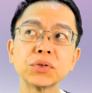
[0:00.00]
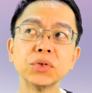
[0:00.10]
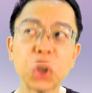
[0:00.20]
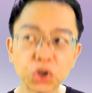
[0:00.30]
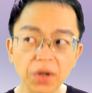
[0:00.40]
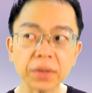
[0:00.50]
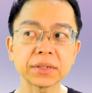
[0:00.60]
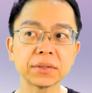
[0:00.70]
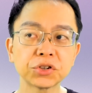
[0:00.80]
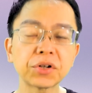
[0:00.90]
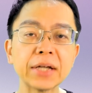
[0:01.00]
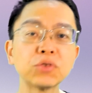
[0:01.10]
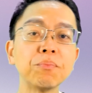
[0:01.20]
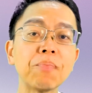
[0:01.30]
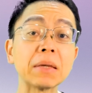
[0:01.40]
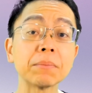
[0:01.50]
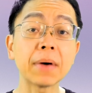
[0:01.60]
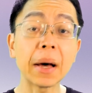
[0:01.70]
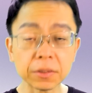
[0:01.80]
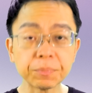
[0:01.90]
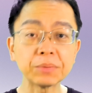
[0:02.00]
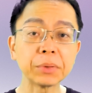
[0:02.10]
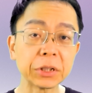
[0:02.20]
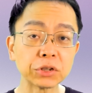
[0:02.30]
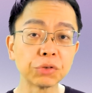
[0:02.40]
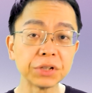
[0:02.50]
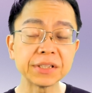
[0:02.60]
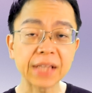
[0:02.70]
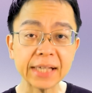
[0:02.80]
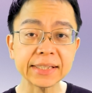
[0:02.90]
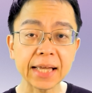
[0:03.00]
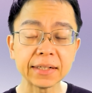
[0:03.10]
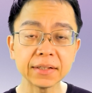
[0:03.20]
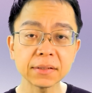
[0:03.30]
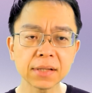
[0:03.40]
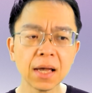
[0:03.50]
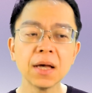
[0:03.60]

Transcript: not try to make other people increase their standards,